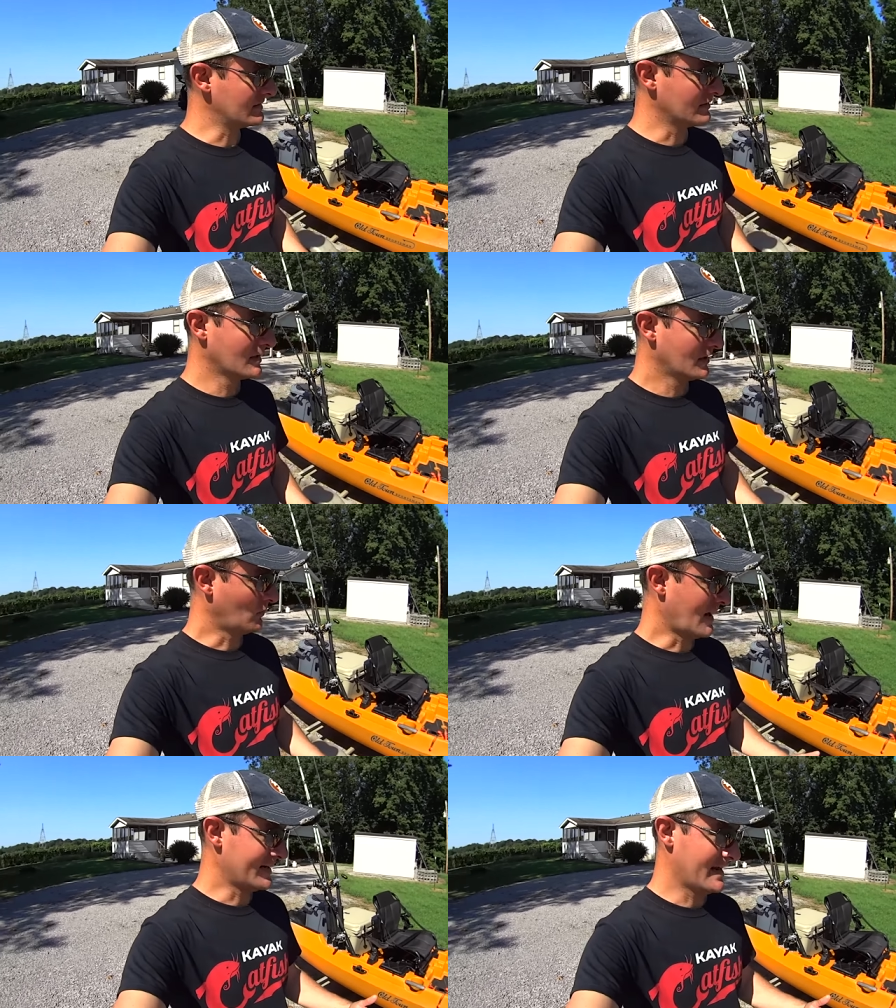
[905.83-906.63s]
And
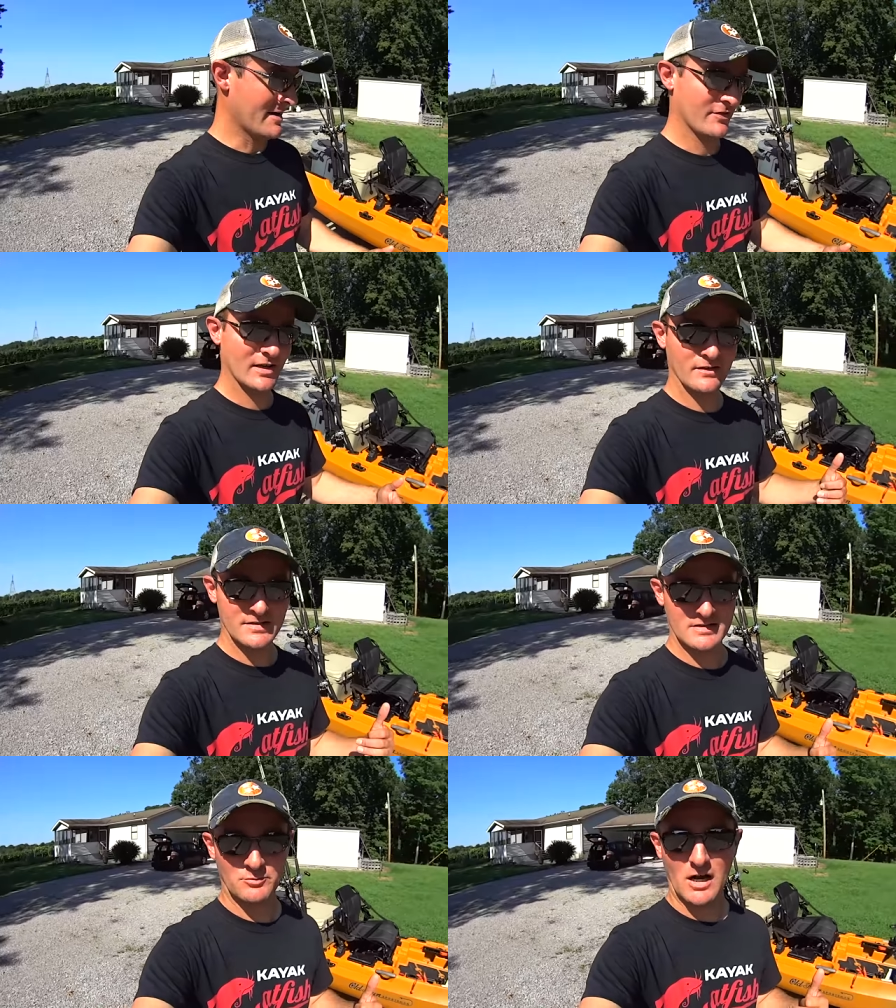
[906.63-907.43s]
right now I think
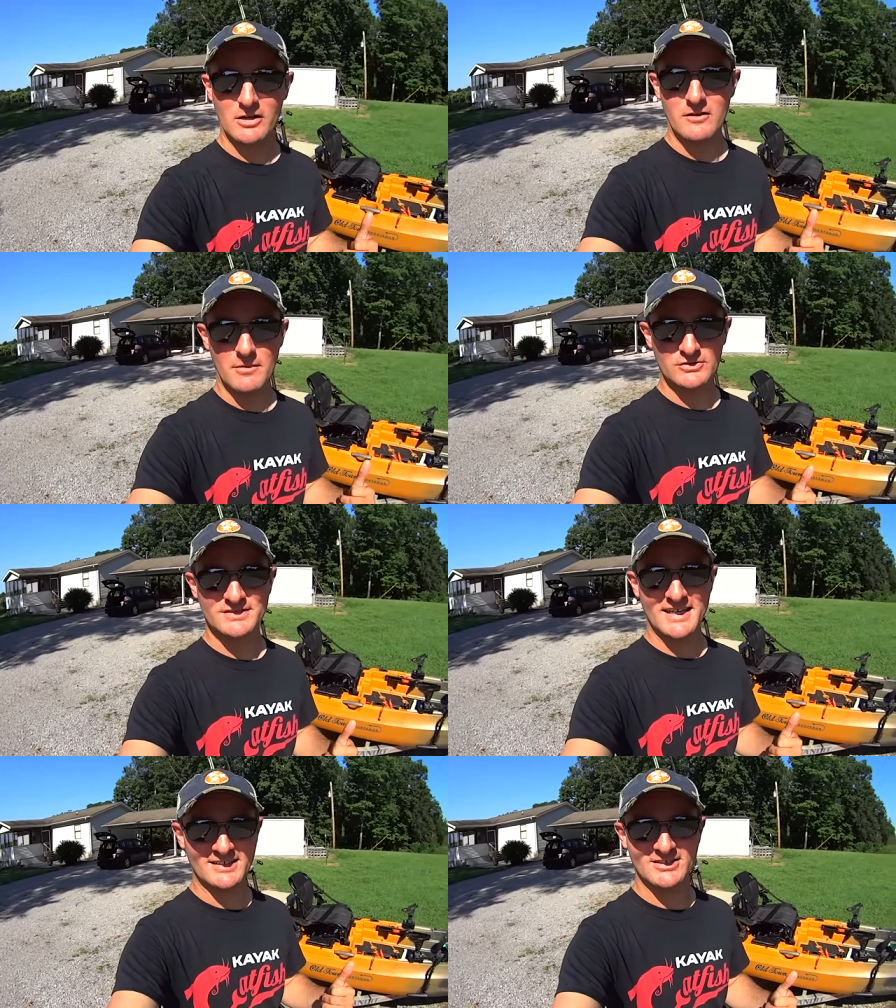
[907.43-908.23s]
this is probably the most
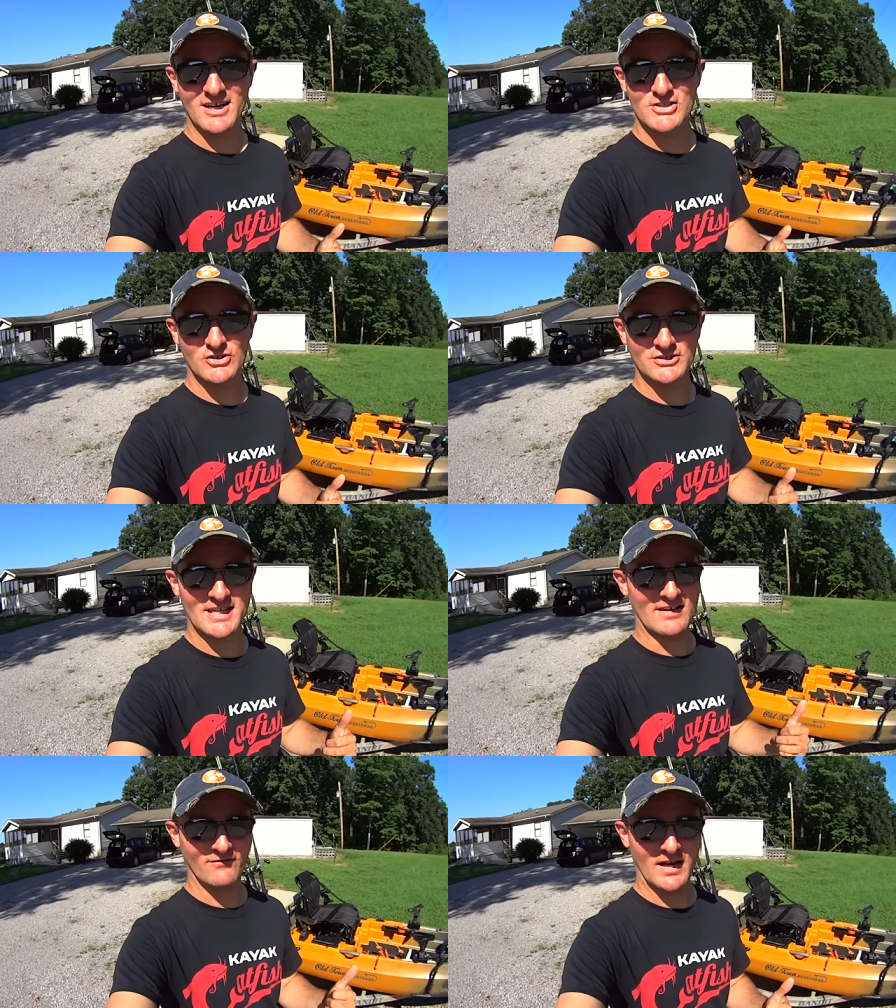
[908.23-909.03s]

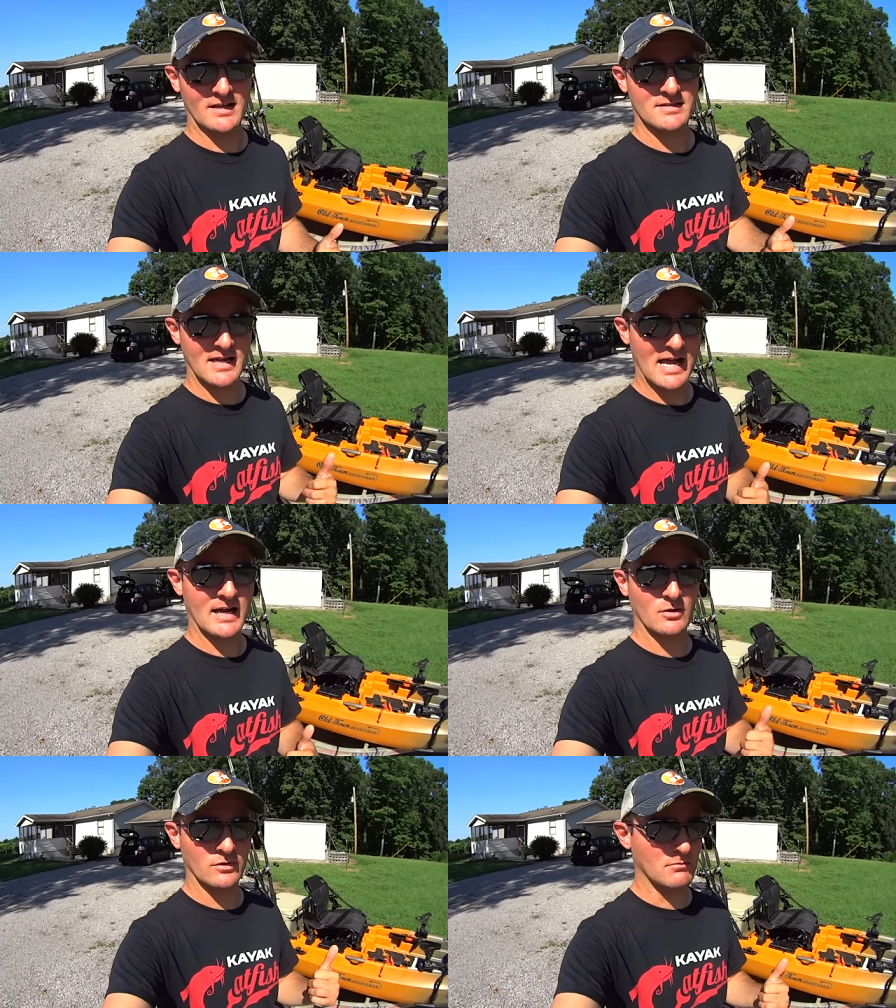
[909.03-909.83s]
technologically advanced
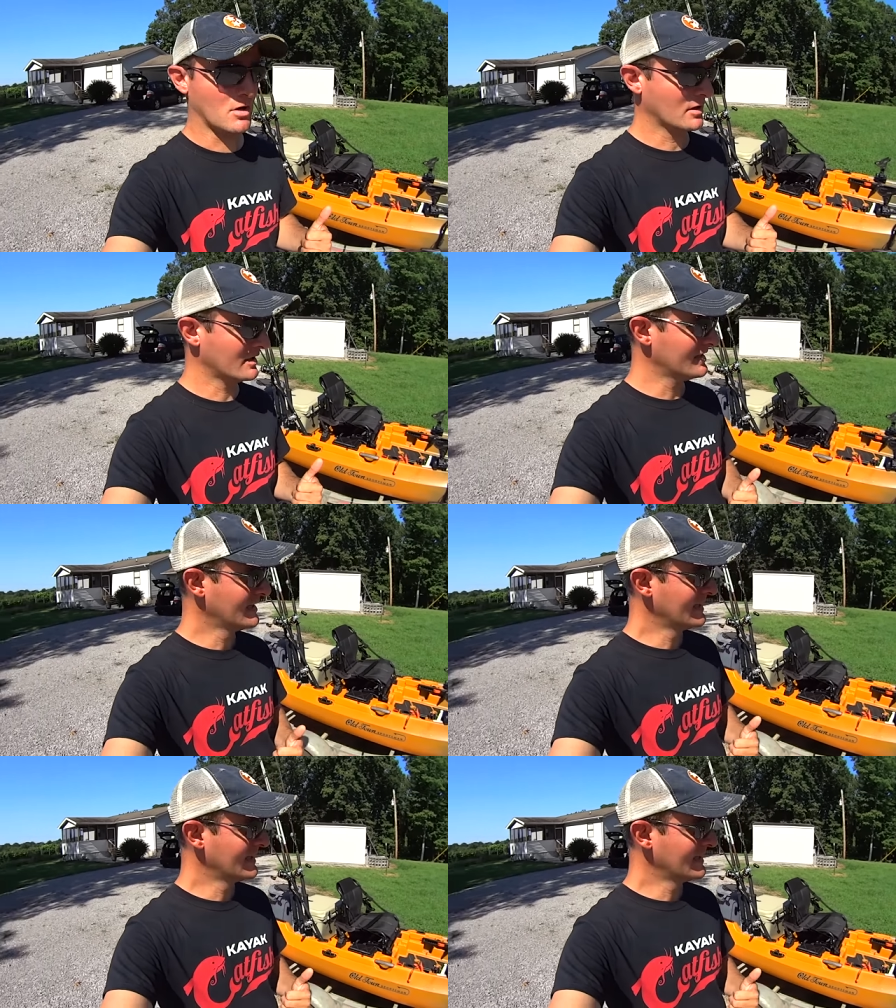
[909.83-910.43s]
kayak on the market.